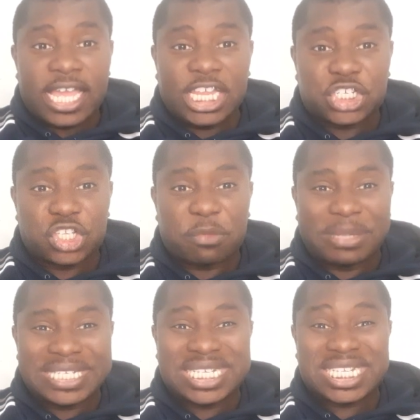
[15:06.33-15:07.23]
He should have
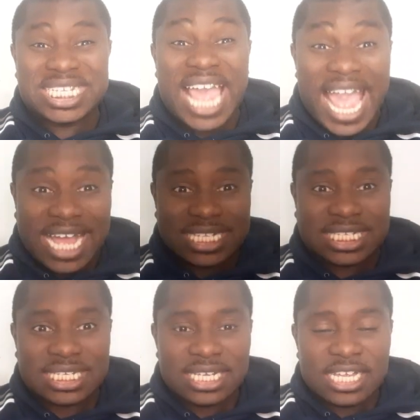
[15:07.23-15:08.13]
been
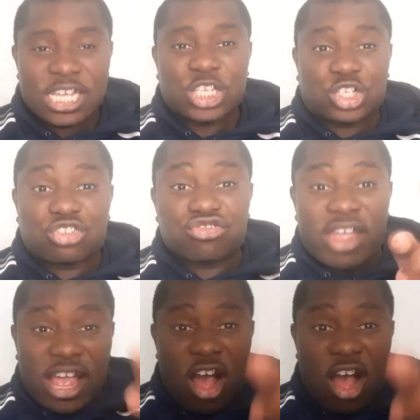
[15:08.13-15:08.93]
sacked straight